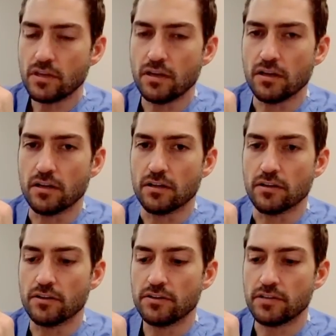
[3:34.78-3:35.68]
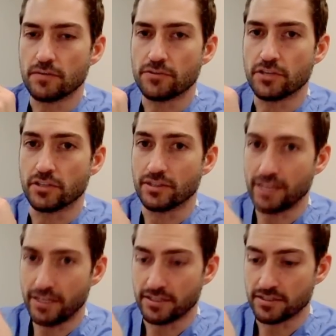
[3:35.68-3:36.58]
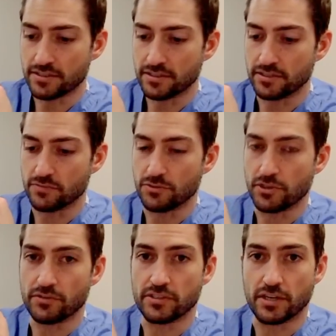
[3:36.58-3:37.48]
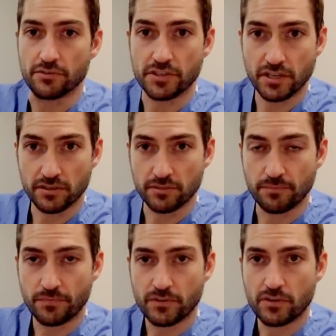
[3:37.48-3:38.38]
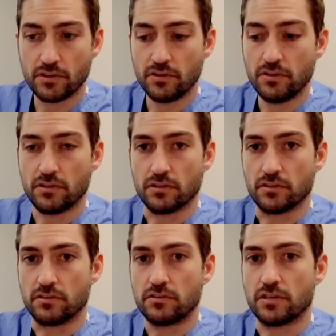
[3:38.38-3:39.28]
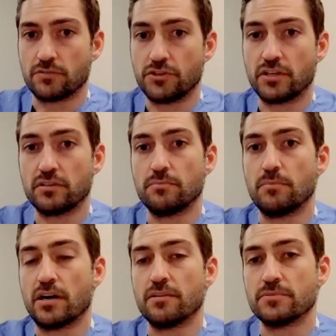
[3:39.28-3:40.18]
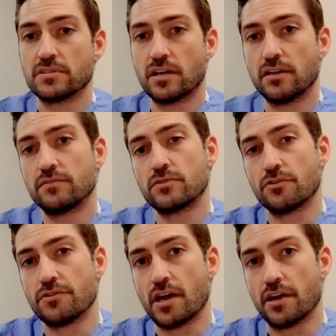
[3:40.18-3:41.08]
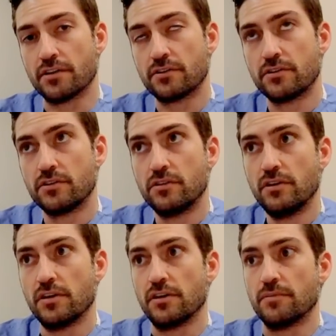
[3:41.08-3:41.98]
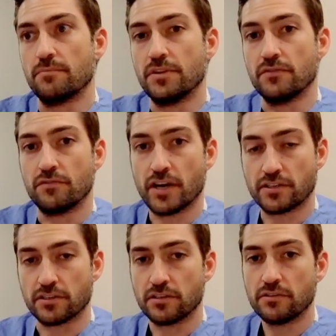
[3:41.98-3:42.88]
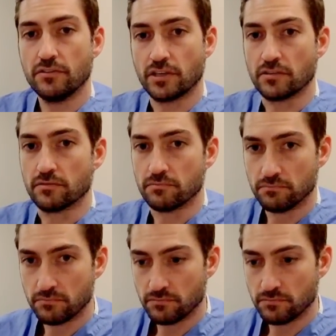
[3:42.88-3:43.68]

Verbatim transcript: uh, diverticulitis is when you have a diverticulum. The uh, diverticulum by themselves are not um, infected. They can